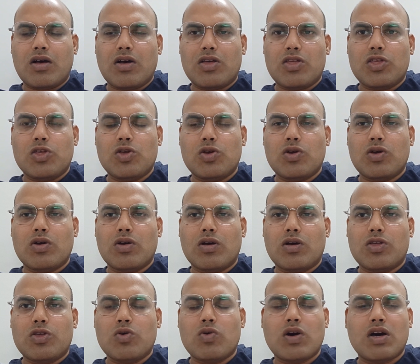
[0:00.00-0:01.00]

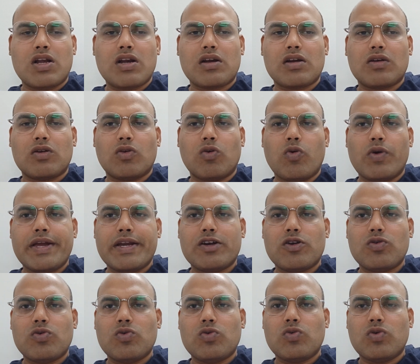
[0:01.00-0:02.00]
you are going
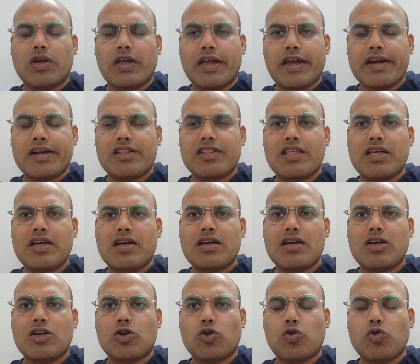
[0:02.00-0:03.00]
to get
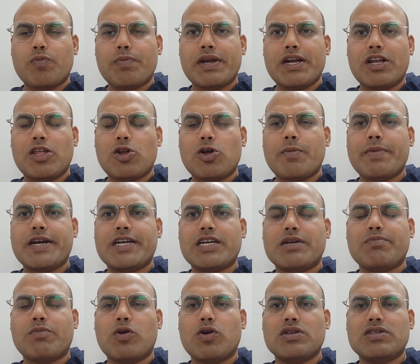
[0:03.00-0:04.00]
the rupee
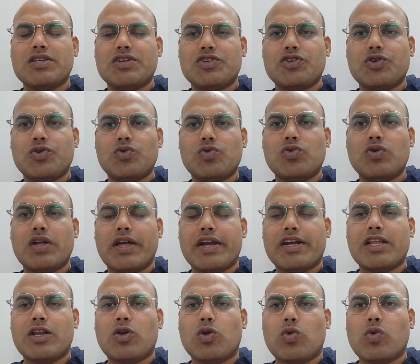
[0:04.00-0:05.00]
denominated bonds issued at
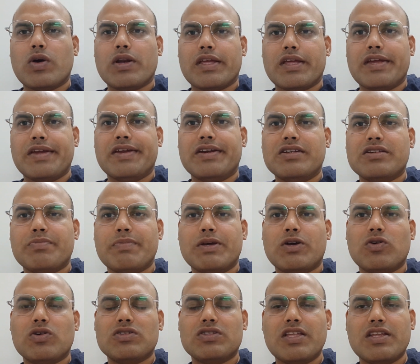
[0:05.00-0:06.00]
a lower yields,
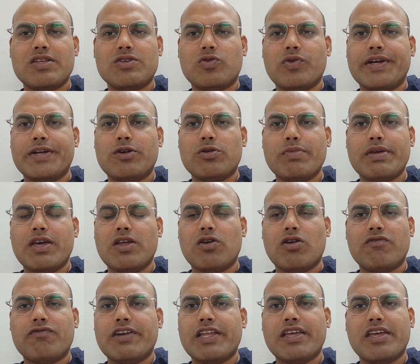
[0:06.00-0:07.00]
because there is going to be an
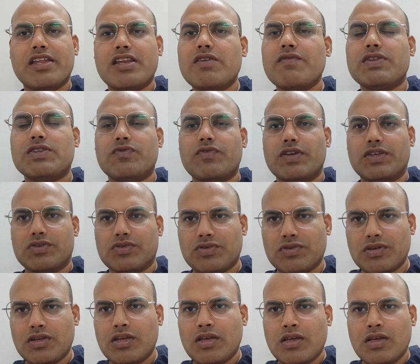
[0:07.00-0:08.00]
offtake any which ways.
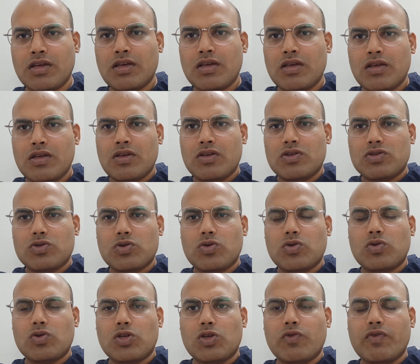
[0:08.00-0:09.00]

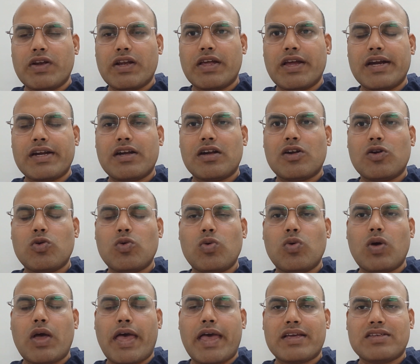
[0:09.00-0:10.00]
So you will get
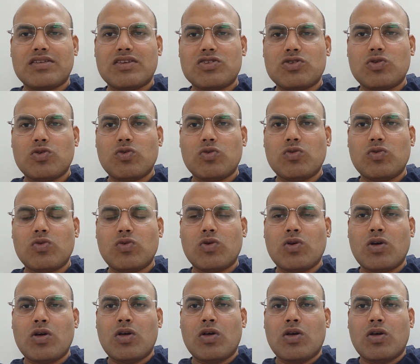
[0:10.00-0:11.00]
to access to
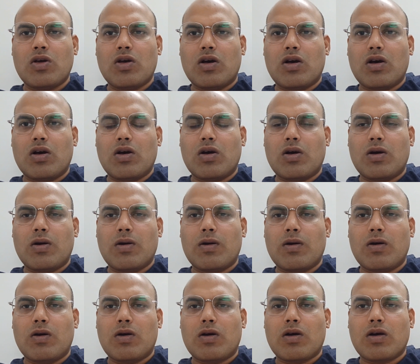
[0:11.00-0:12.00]

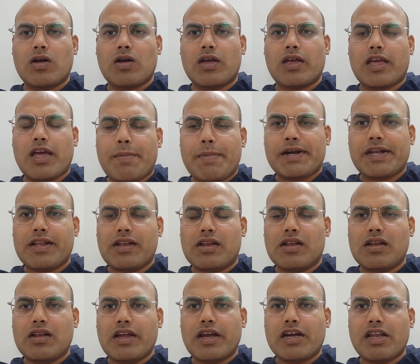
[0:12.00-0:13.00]
uh,
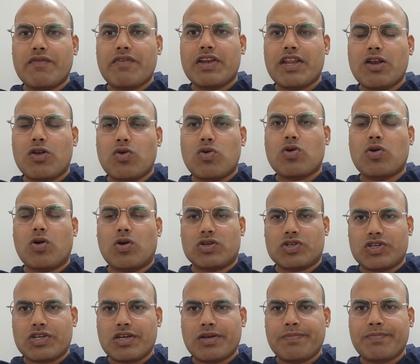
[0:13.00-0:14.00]
capital at a very low
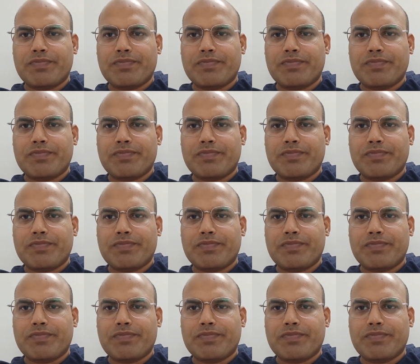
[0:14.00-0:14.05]
cost,